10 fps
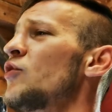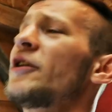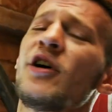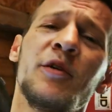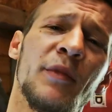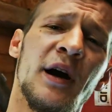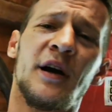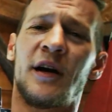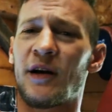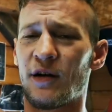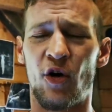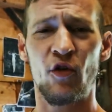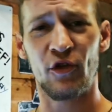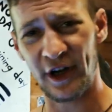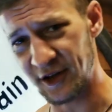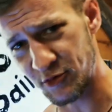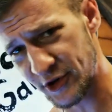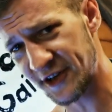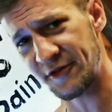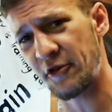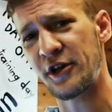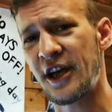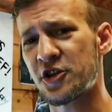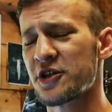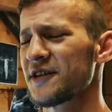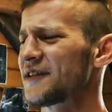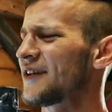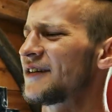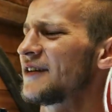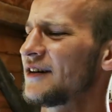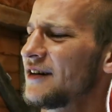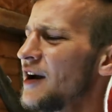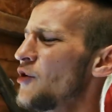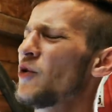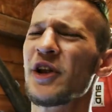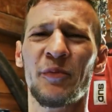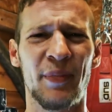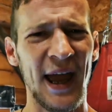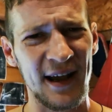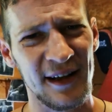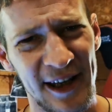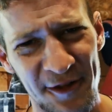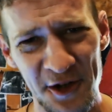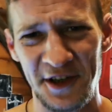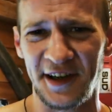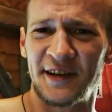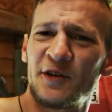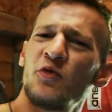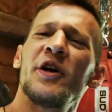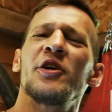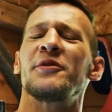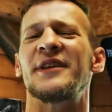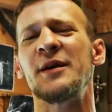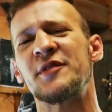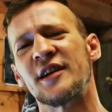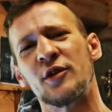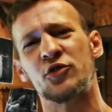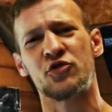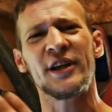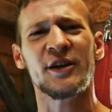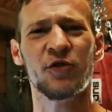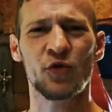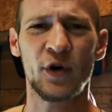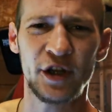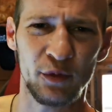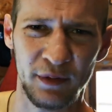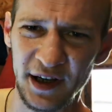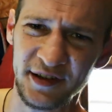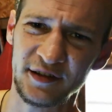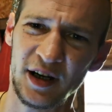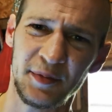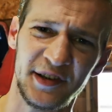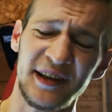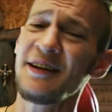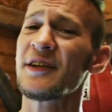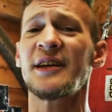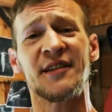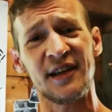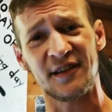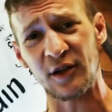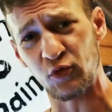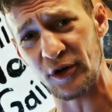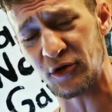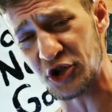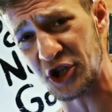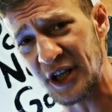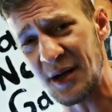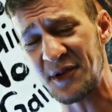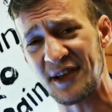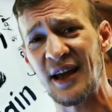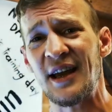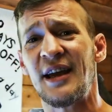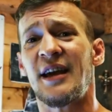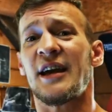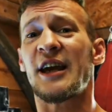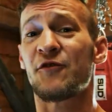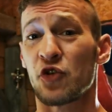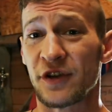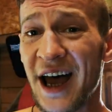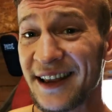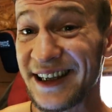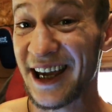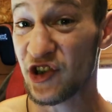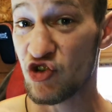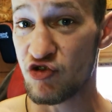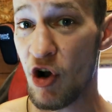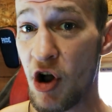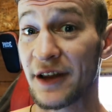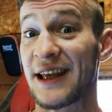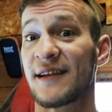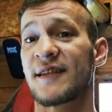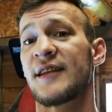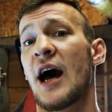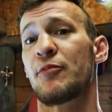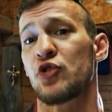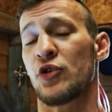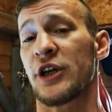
one-arm overhead press variations and the one-arm back levers and the one-arm dips and the training for one-arm muscle-ups and even the assisted one-arm chin-ups. If you're not yet strong, then stop